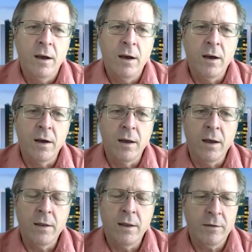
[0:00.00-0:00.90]
Uh,
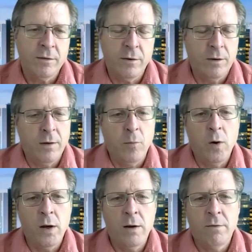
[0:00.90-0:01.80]
and that's certainly
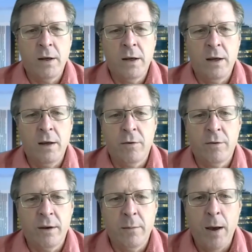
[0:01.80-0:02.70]
one of the
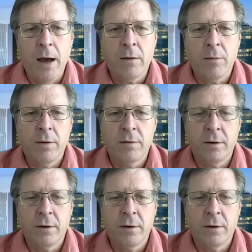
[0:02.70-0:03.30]
interesting pathways